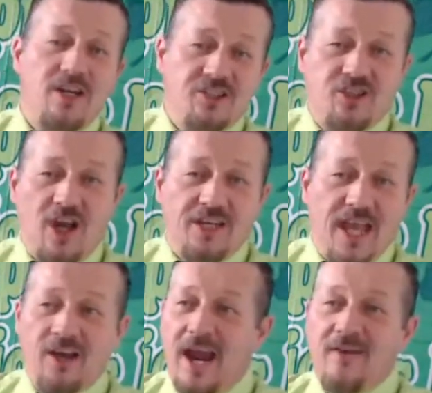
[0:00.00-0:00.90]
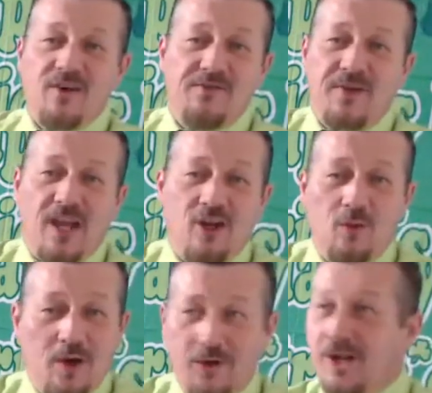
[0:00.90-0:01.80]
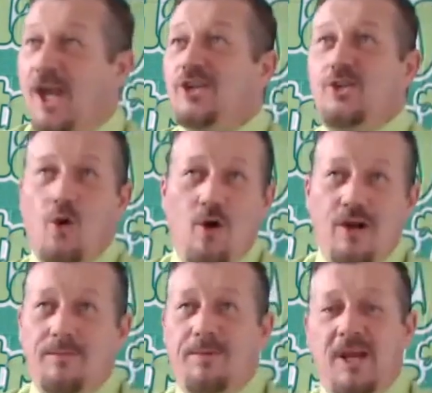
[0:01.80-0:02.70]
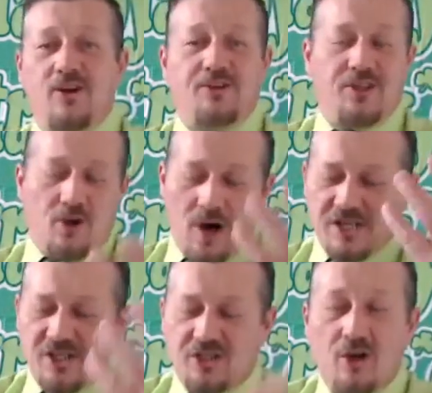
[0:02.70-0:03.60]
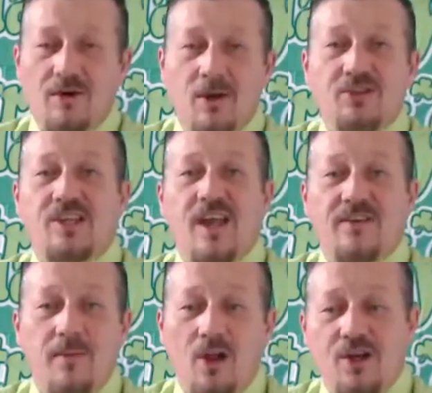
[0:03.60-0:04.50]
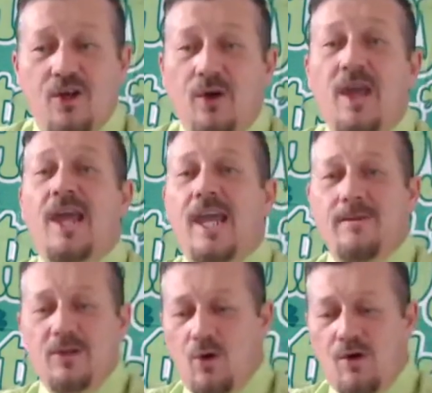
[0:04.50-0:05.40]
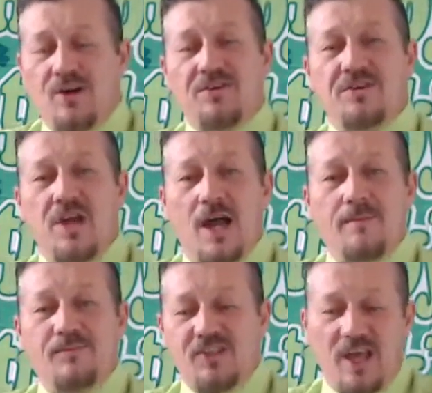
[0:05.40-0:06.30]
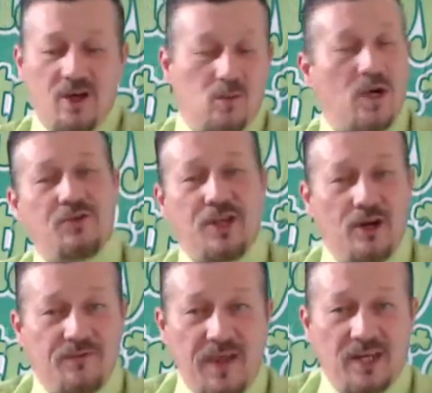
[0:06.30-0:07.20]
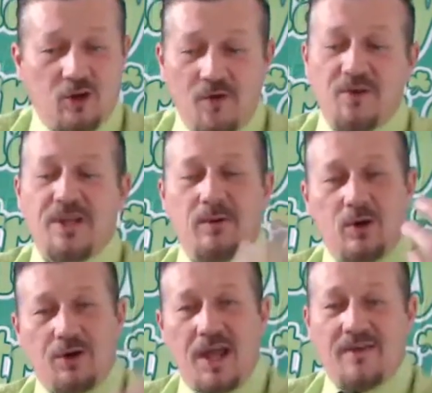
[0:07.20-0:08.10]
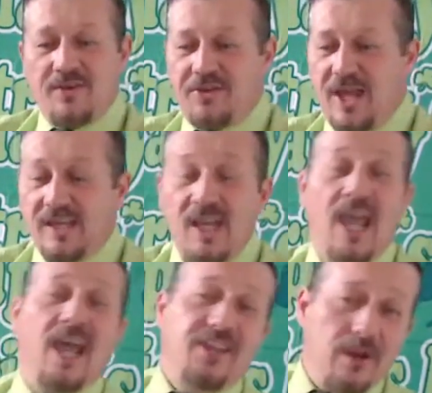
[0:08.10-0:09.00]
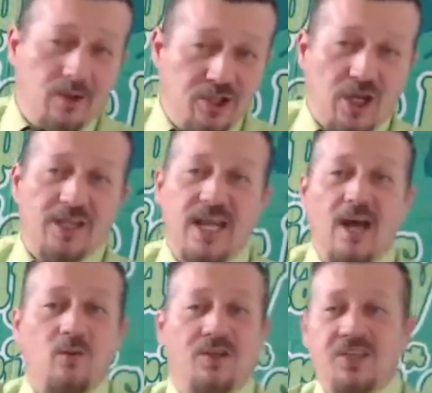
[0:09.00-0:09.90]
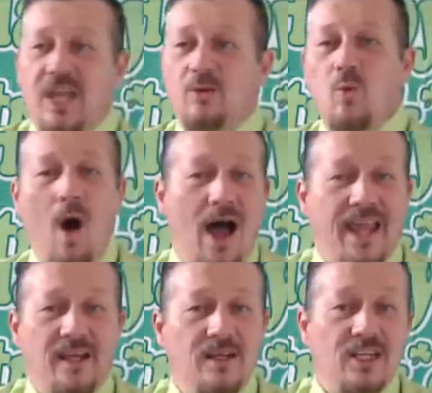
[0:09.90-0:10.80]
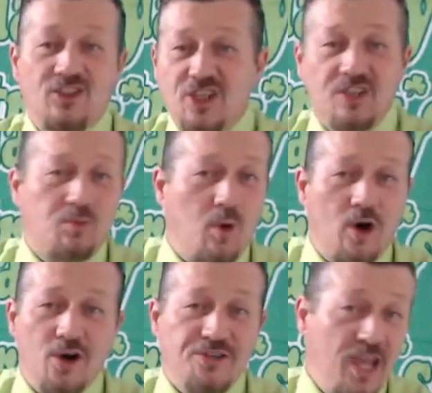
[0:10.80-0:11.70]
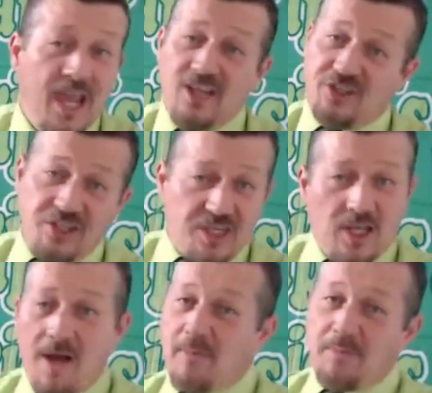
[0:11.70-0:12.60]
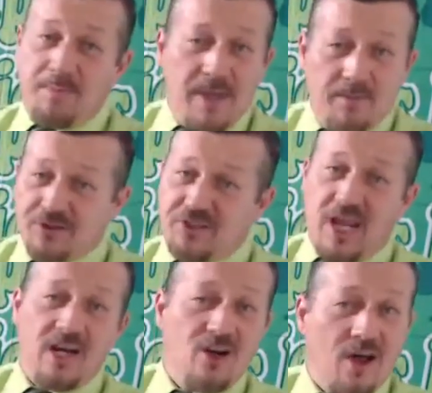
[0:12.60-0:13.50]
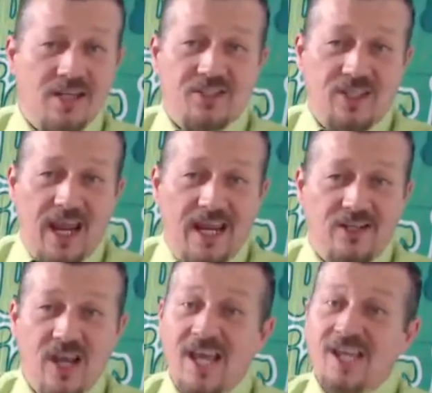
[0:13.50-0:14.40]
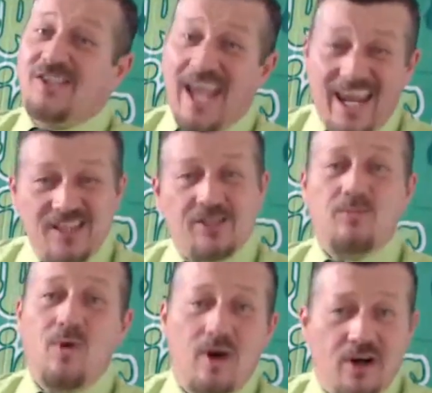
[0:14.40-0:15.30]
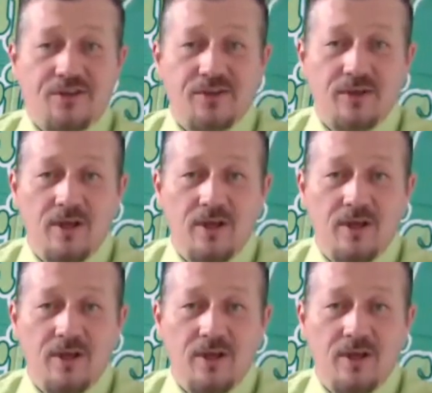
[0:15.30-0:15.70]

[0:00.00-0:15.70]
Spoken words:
to shut down every venue, whether Jordan Peterson or I just heard about Stefan Molyneux. Him and Lauren Southern were out there in Vancouver and they were going to have a thing and they were shut down once again. Why? It's just words. It's just a couple people standing on the stage saying some words.